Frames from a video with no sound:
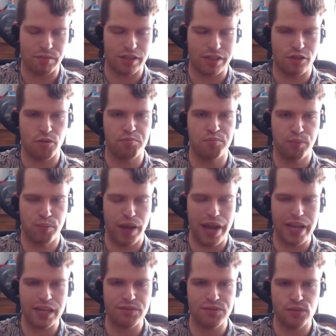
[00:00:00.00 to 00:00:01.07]
Like you're
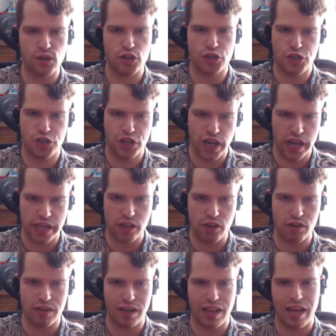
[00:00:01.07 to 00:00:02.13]
paying for a shitty
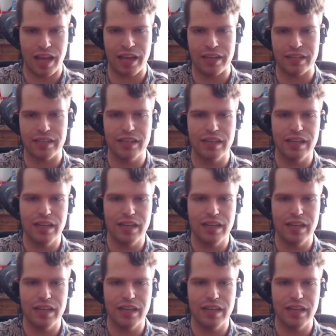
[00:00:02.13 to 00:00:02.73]
online.